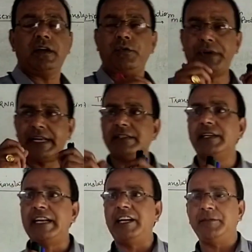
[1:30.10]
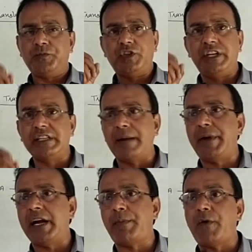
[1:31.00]
we can say that these are
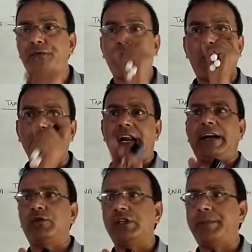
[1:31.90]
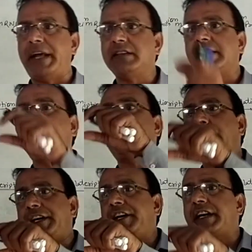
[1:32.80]
made up of 4 nitrogen bases and
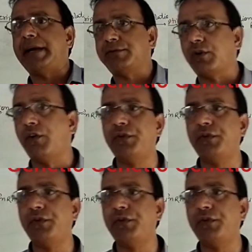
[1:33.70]
20 types of